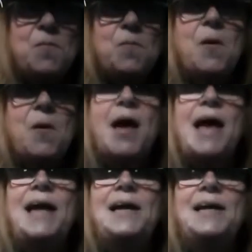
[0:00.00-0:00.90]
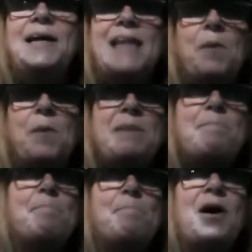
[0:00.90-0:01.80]
Why, that would be
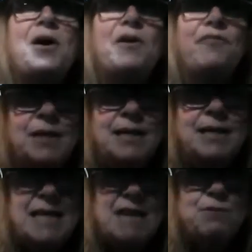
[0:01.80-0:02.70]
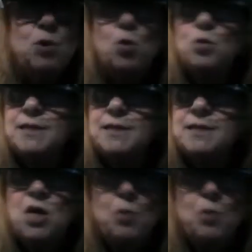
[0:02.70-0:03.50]
perfect. Now for the horses.